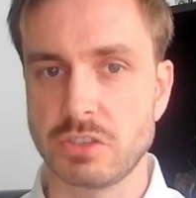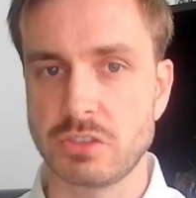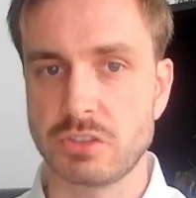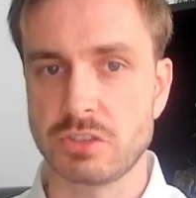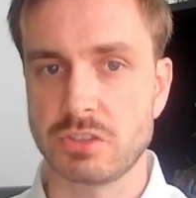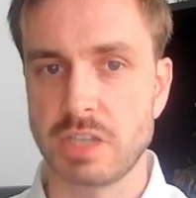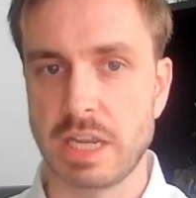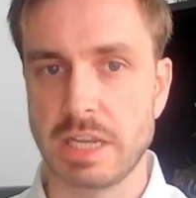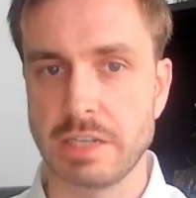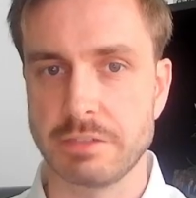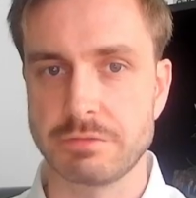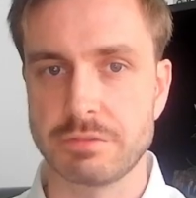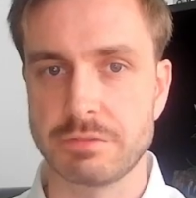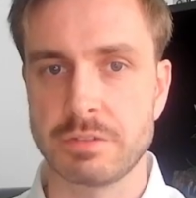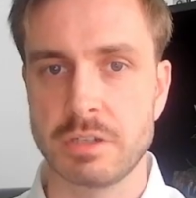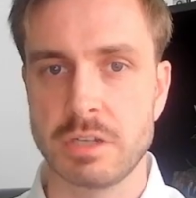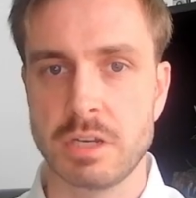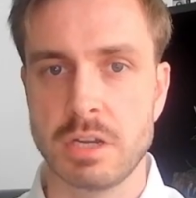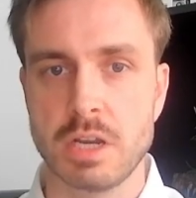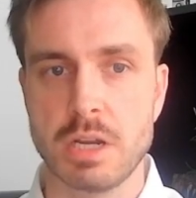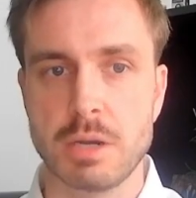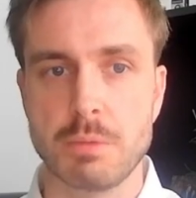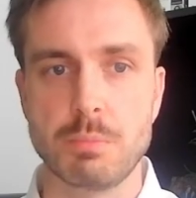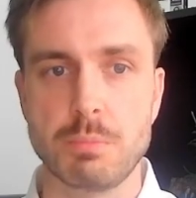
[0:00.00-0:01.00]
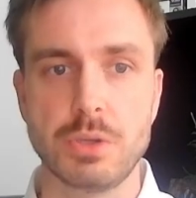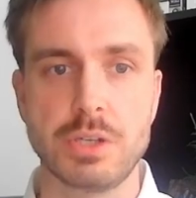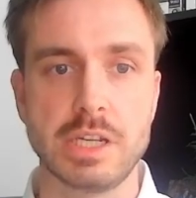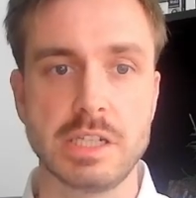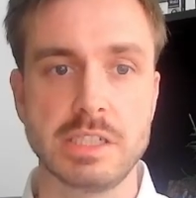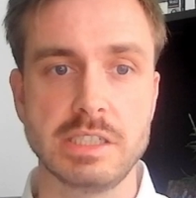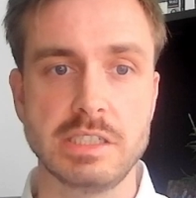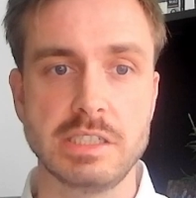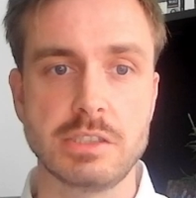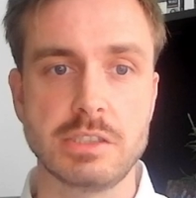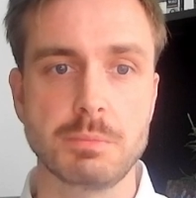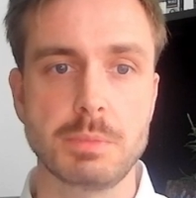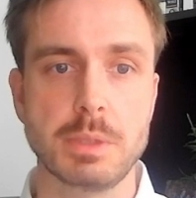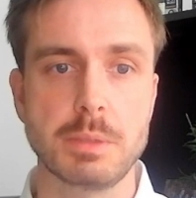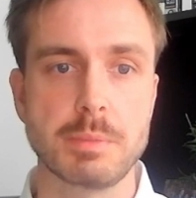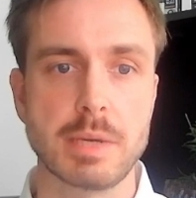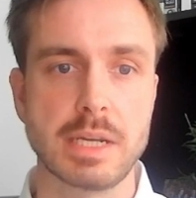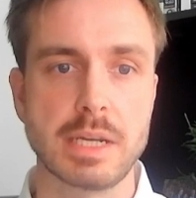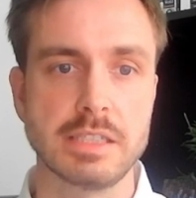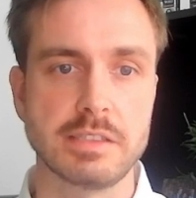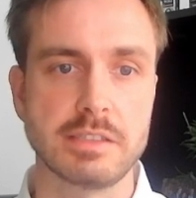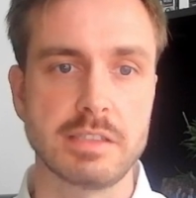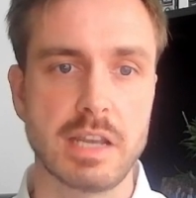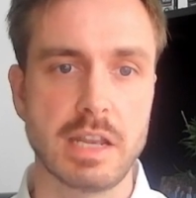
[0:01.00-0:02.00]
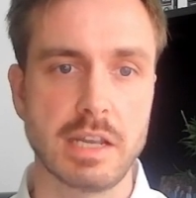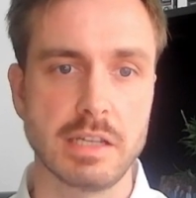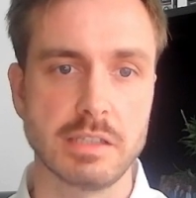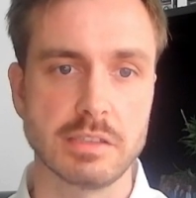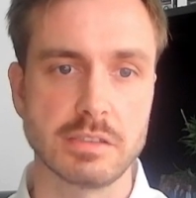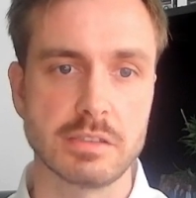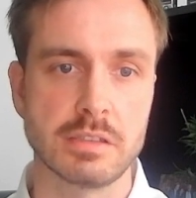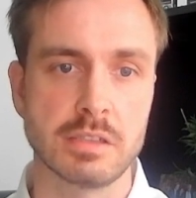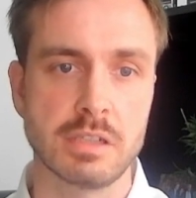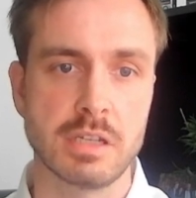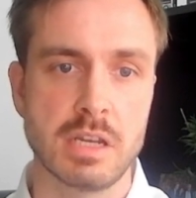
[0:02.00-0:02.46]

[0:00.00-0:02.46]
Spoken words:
safe, but they need to be maintained.